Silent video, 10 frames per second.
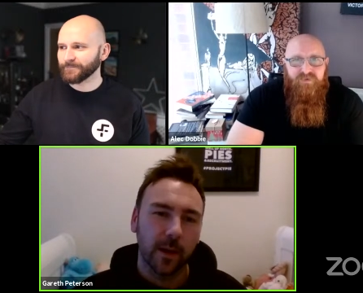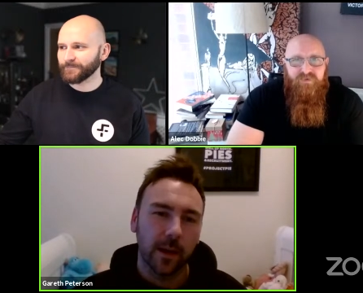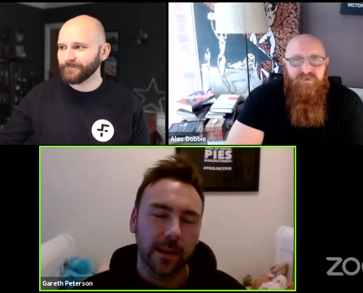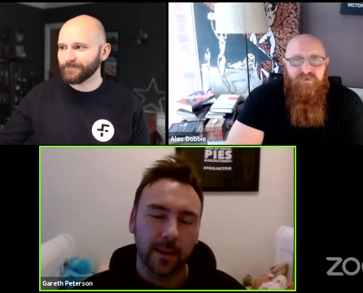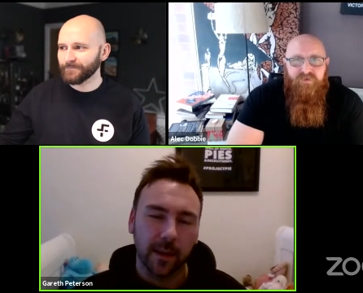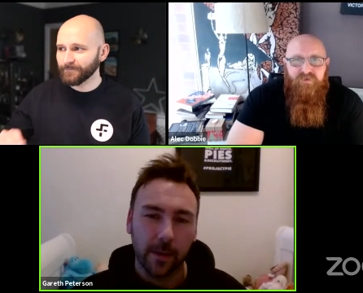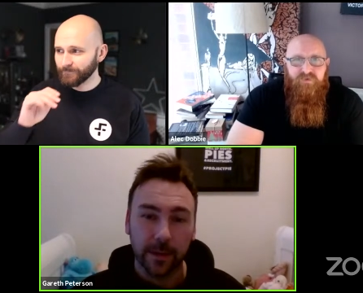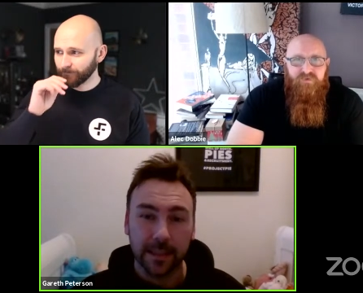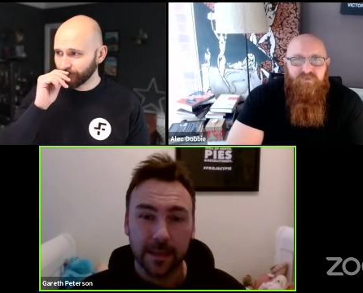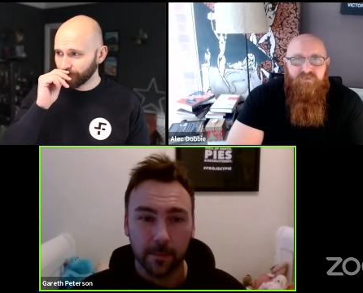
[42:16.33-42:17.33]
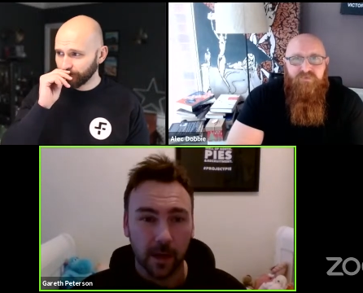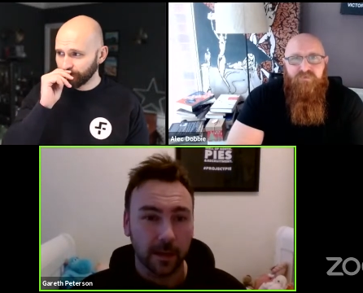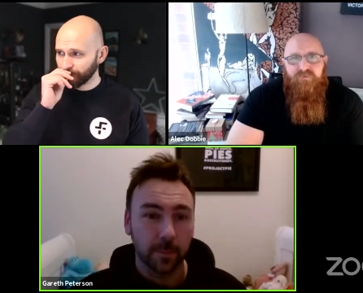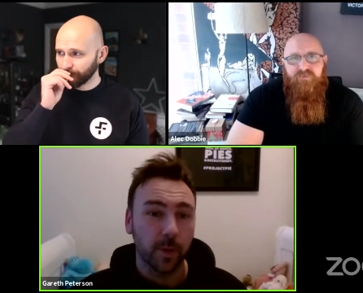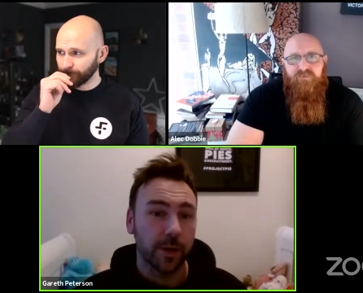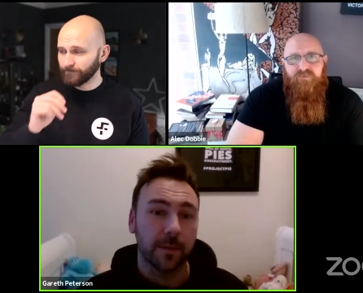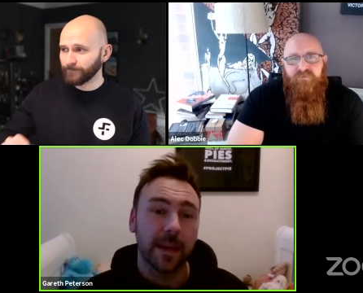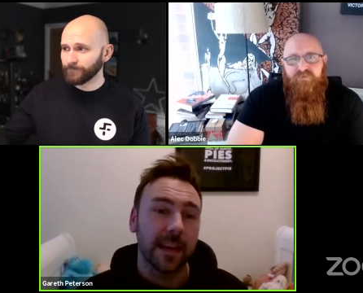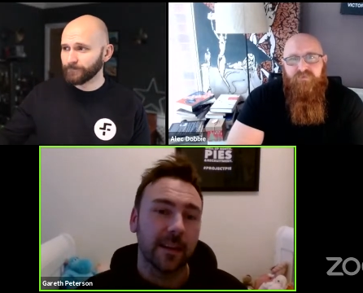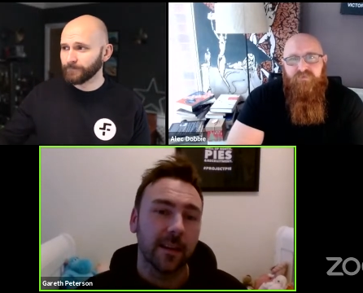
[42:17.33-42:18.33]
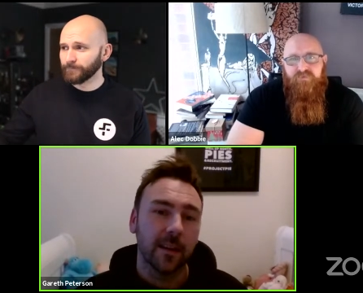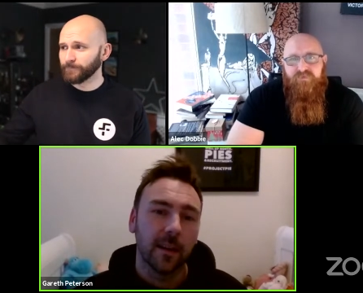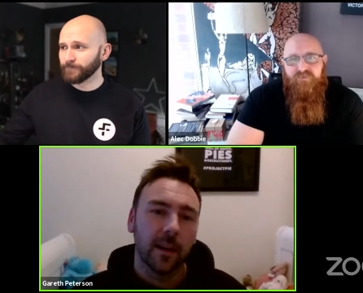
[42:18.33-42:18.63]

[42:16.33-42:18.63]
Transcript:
Speaker 1: like our team likes putting them in.